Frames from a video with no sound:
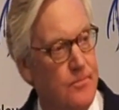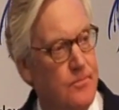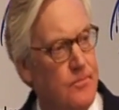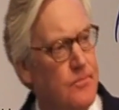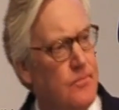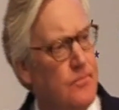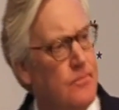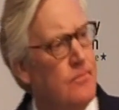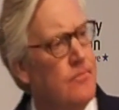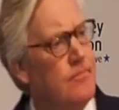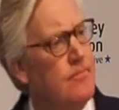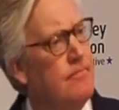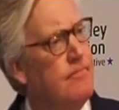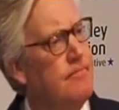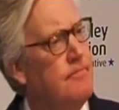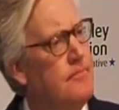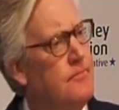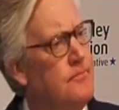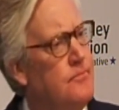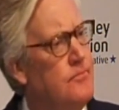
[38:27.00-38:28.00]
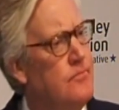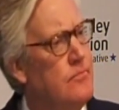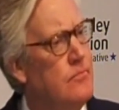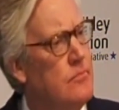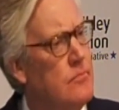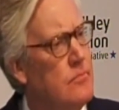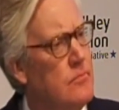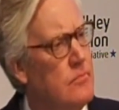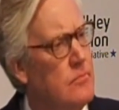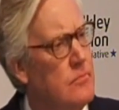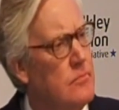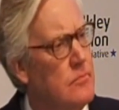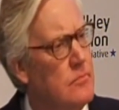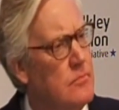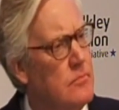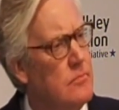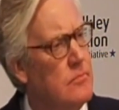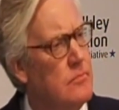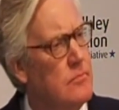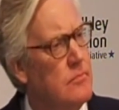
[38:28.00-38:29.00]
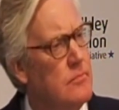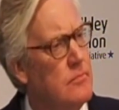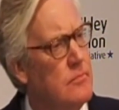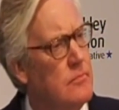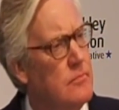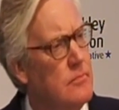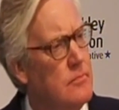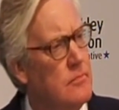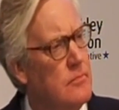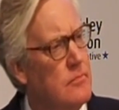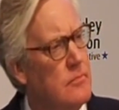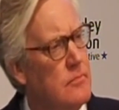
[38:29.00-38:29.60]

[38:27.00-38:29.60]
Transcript: No one is speaking in this clip.